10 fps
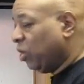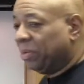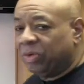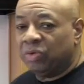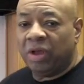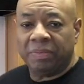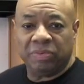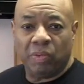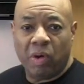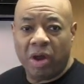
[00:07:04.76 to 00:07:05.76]
You're going to put 2
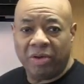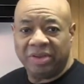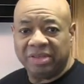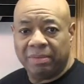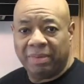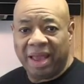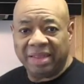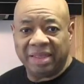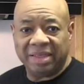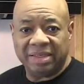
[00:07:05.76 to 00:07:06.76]
cups of water in something
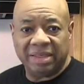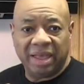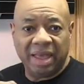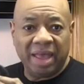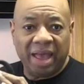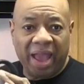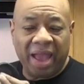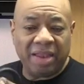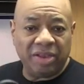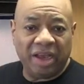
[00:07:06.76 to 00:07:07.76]
like this,
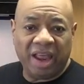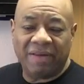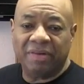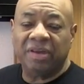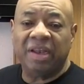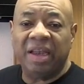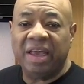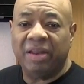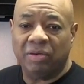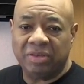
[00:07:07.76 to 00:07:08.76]
and you got to have a good
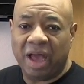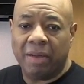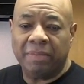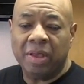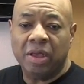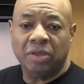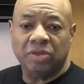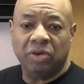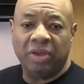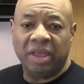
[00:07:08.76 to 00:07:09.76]
lid on top
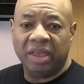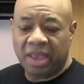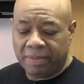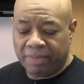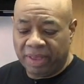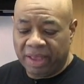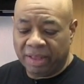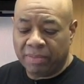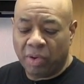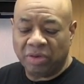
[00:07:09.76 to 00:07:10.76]
so it can keep
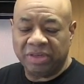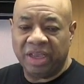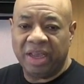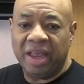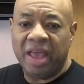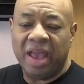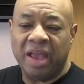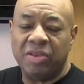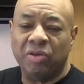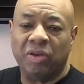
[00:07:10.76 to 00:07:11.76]
the moisture in,
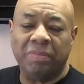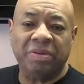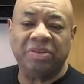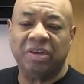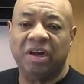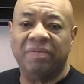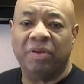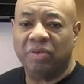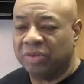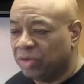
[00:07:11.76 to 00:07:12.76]
and you're going to put your
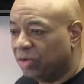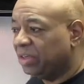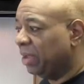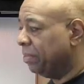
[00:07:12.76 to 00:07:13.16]
oven on a certain